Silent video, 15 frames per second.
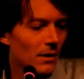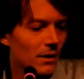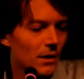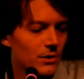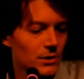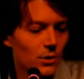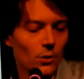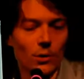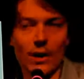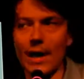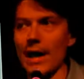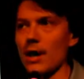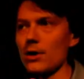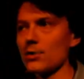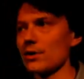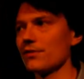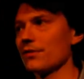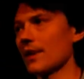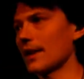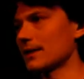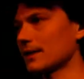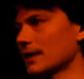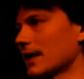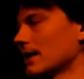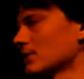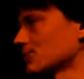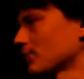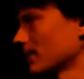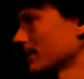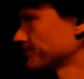So, how do we find the
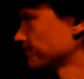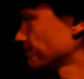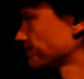gaze plane?